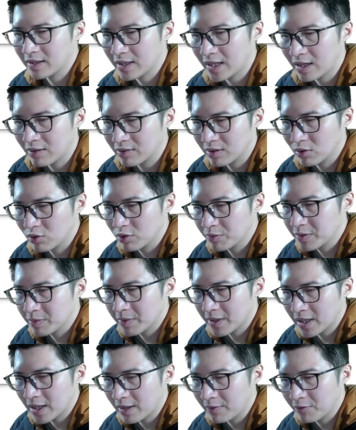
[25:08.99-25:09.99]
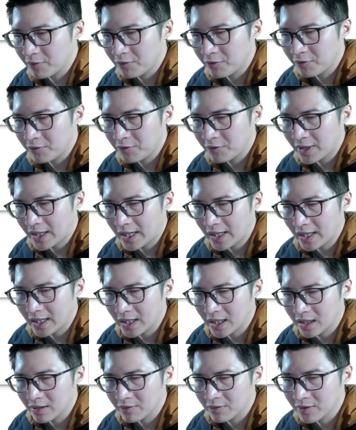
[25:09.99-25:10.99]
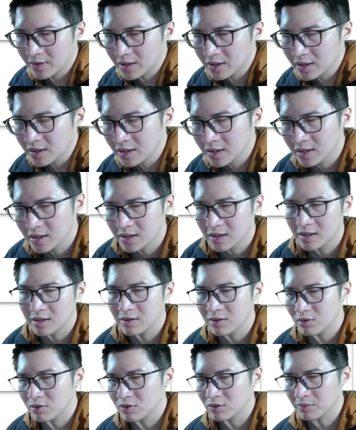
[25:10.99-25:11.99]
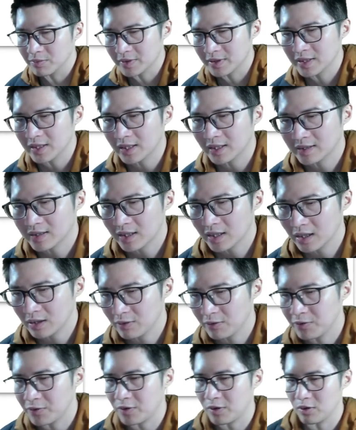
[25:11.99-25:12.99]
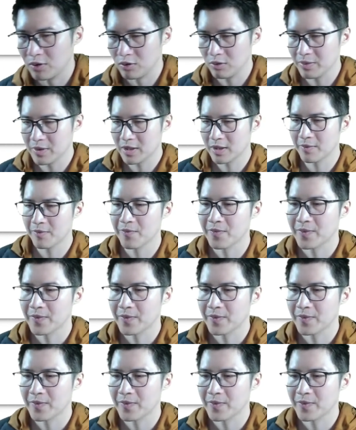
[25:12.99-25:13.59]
Now the loops become 5 loops instead of 4 loops.